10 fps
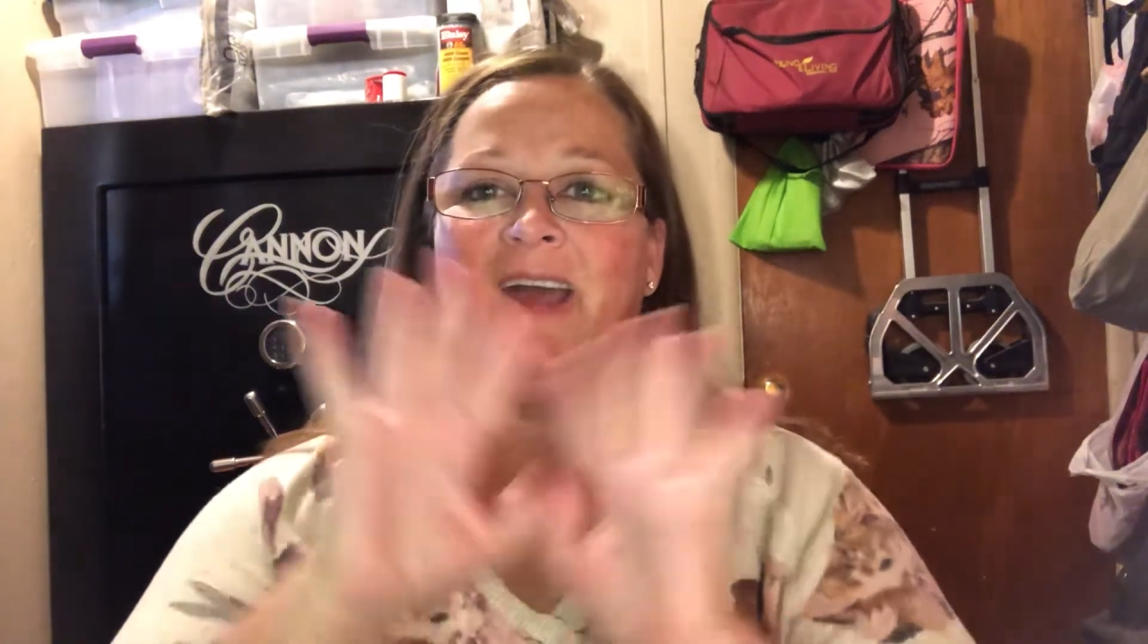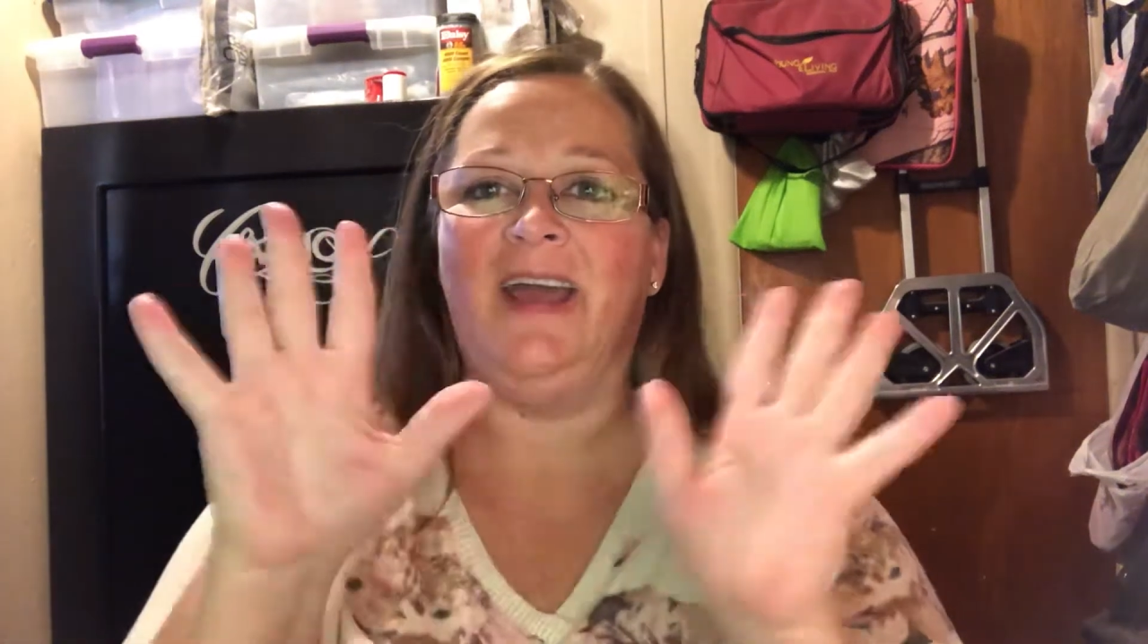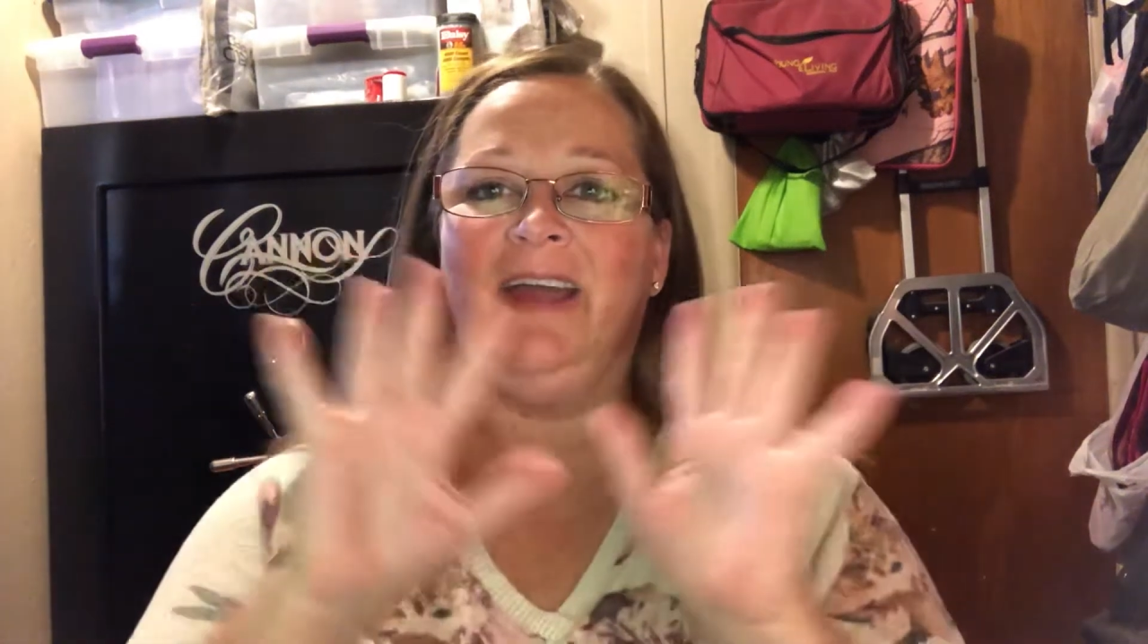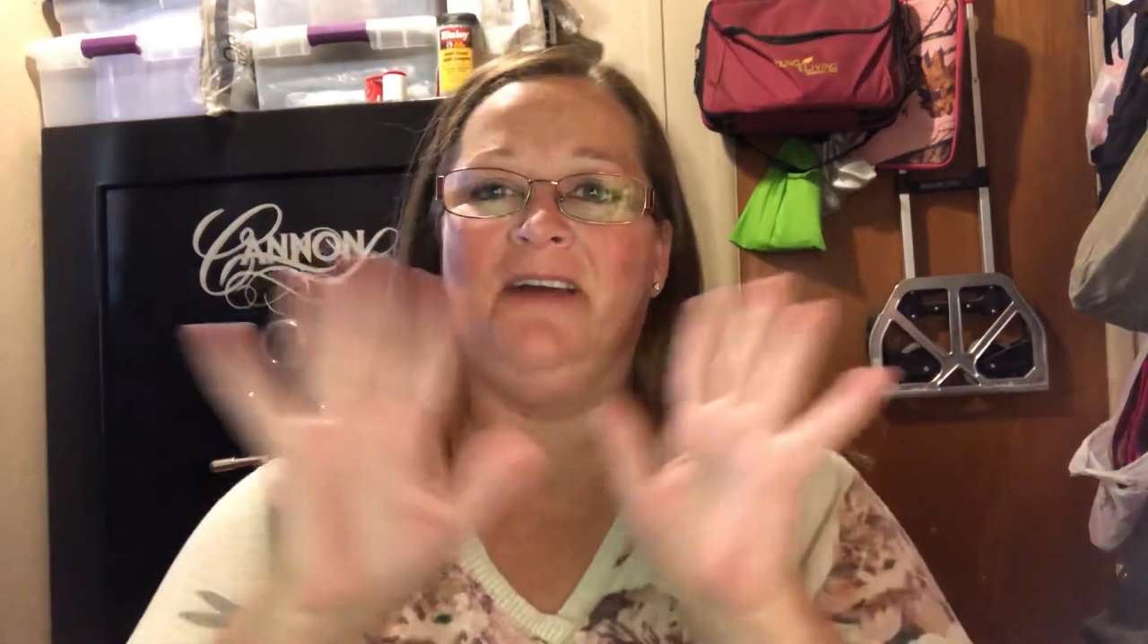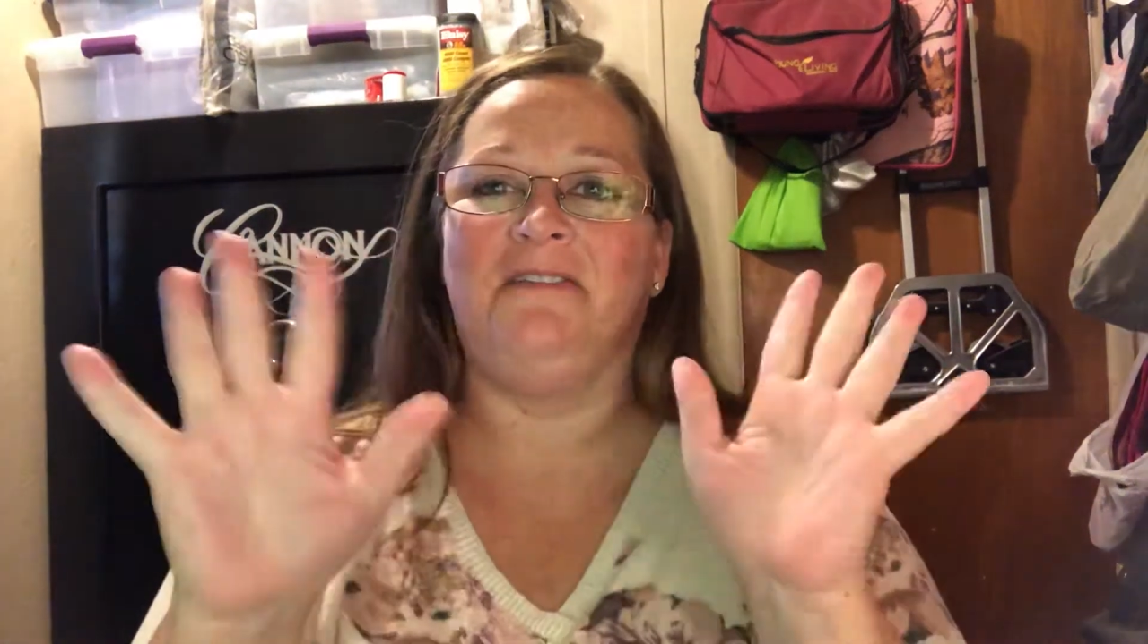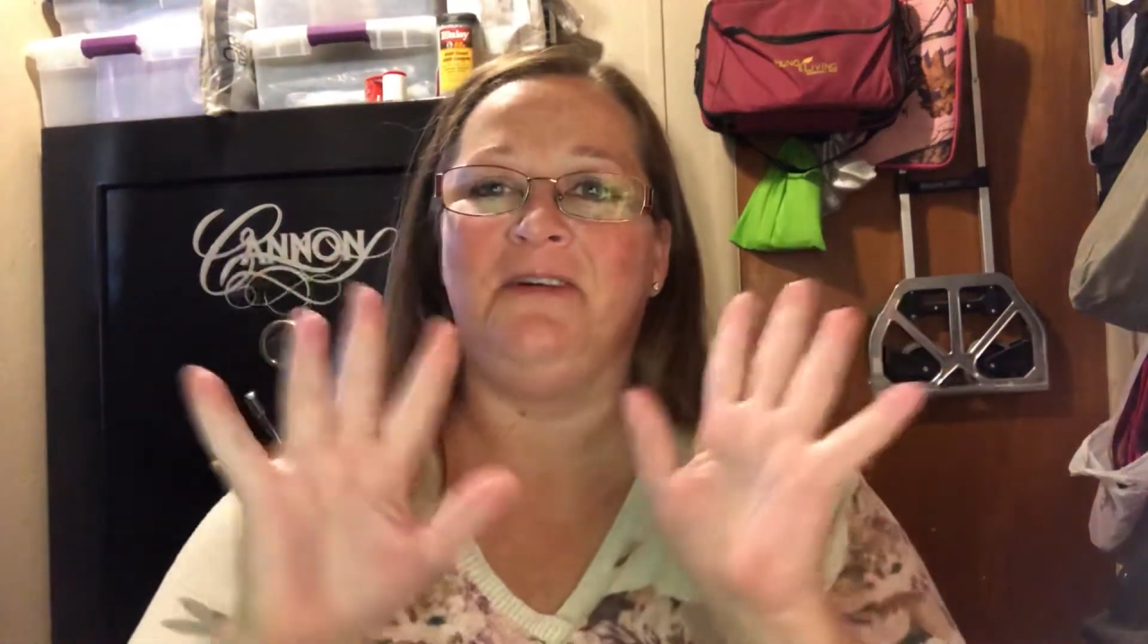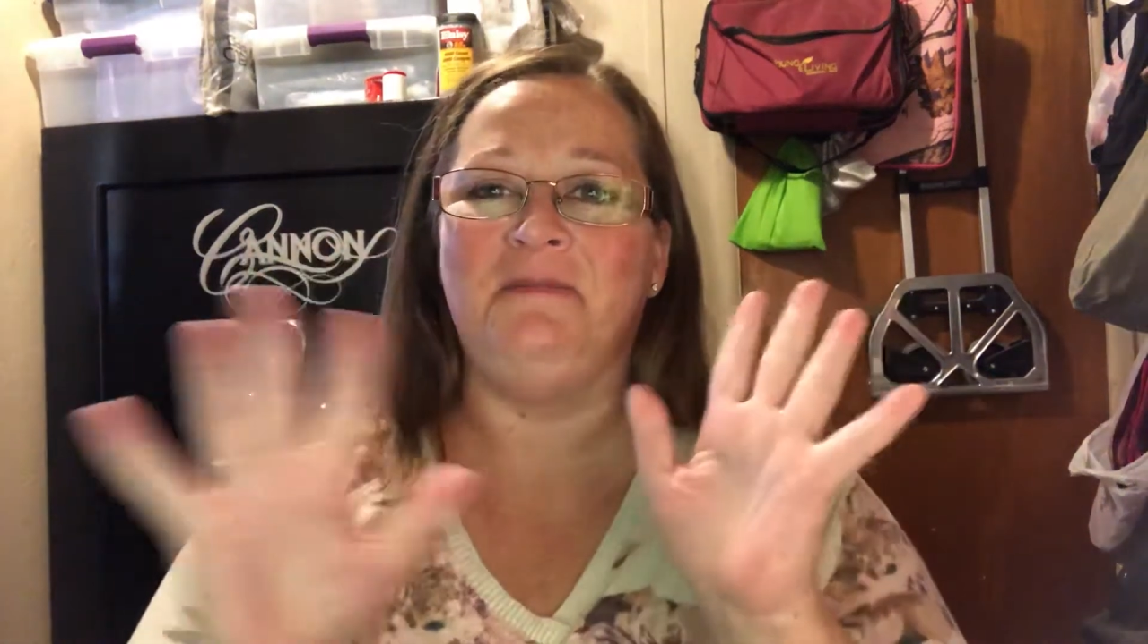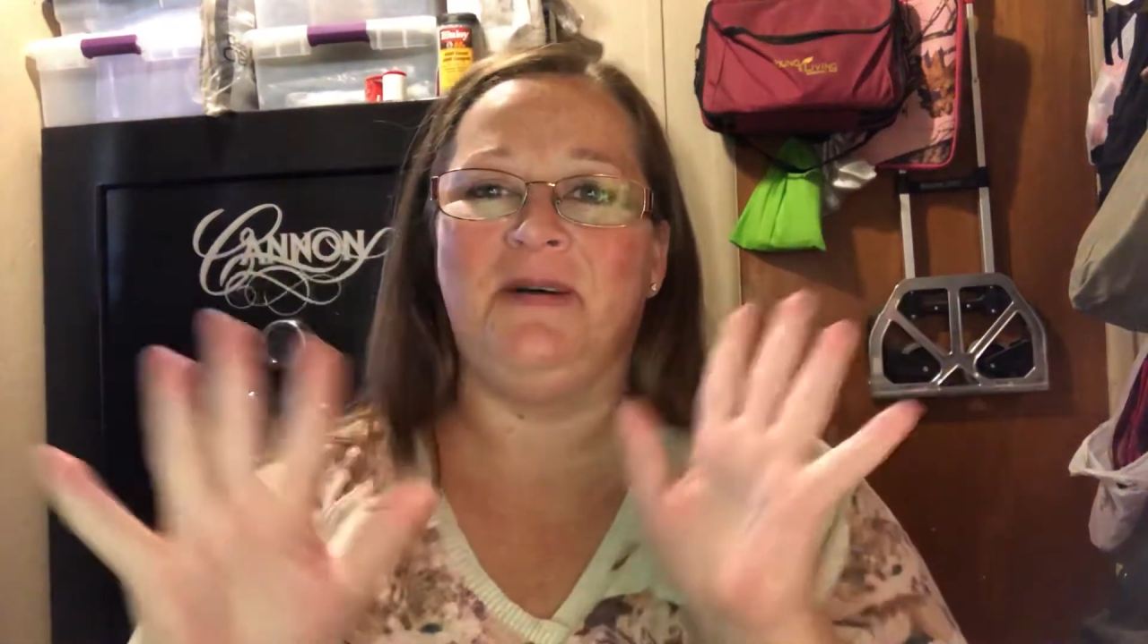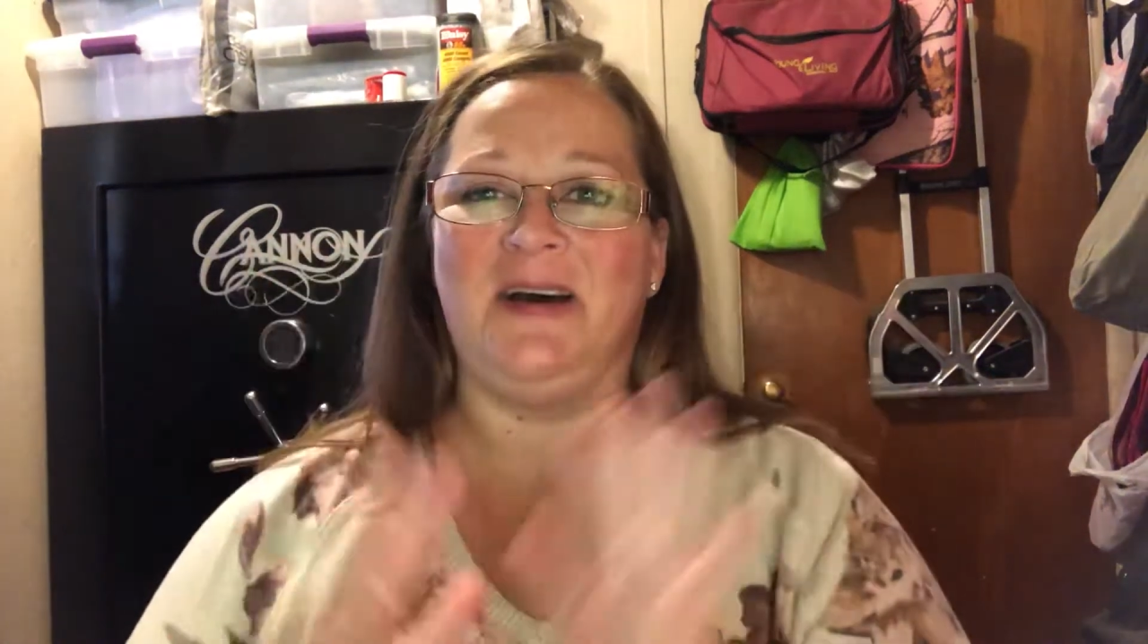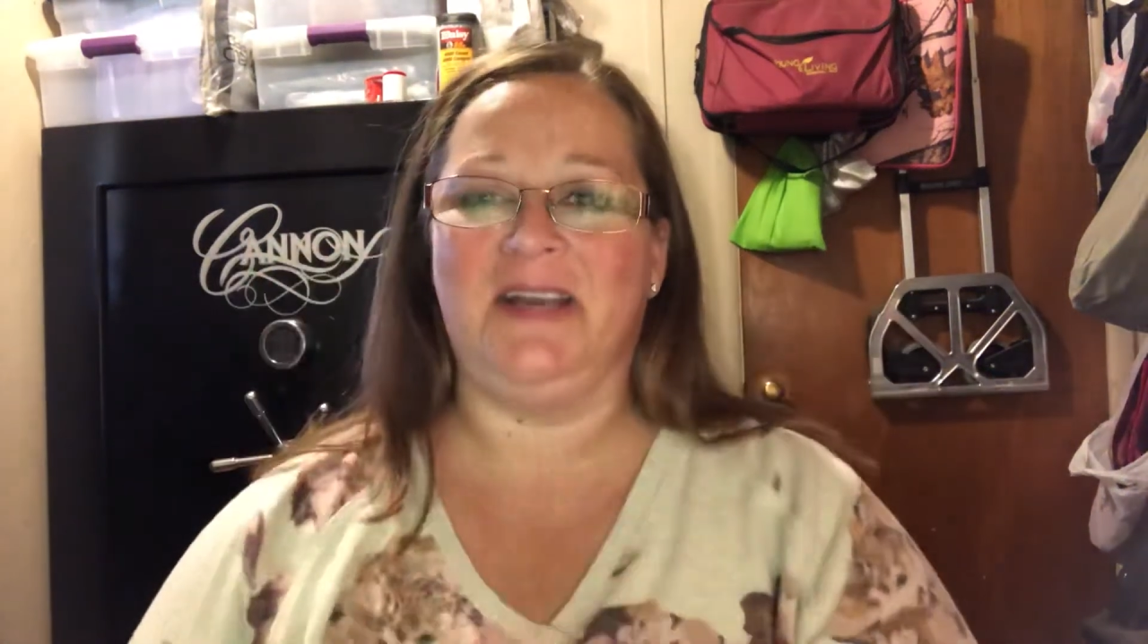Hey
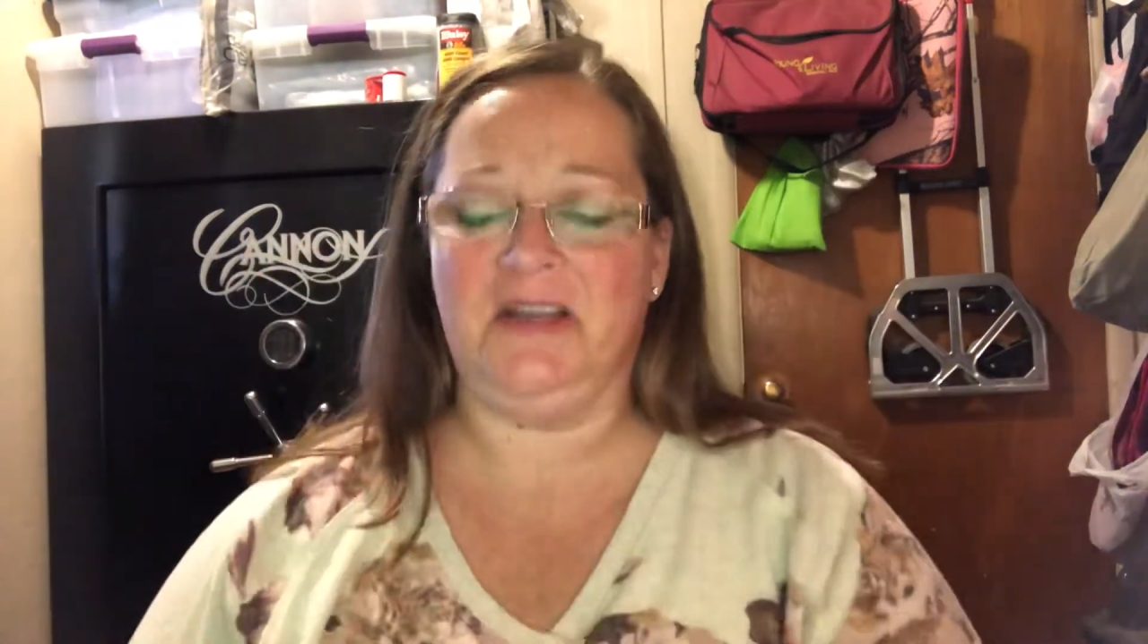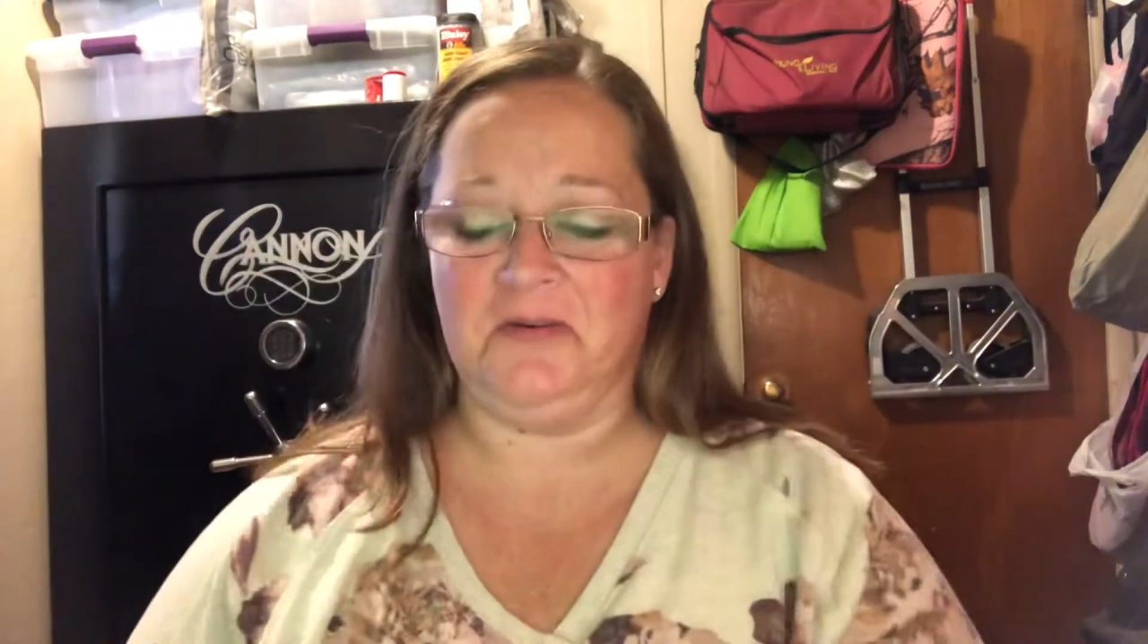everybody,